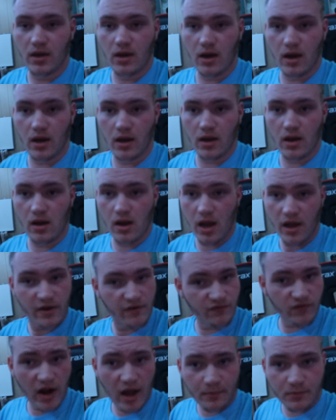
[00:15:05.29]

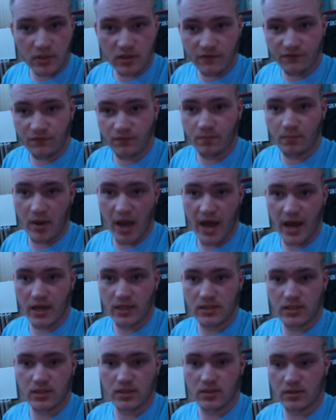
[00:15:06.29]
I've wrapped in the
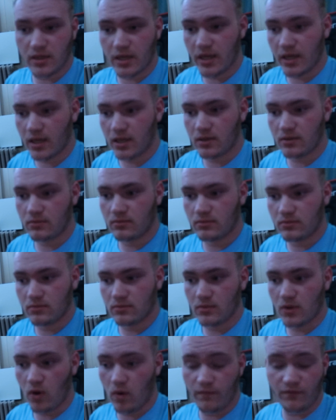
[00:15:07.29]
past, and
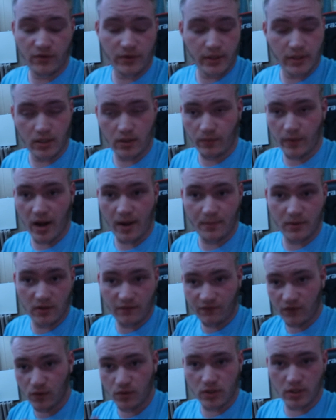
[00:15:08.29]
hopefully gonna wrap in the
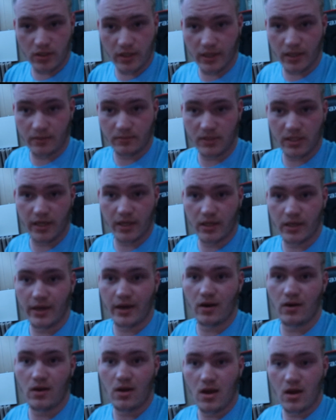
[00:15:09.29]
future like I'm saying
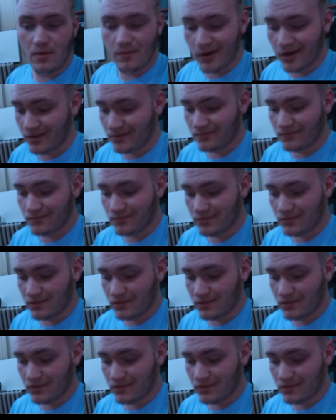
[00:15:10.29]
now. But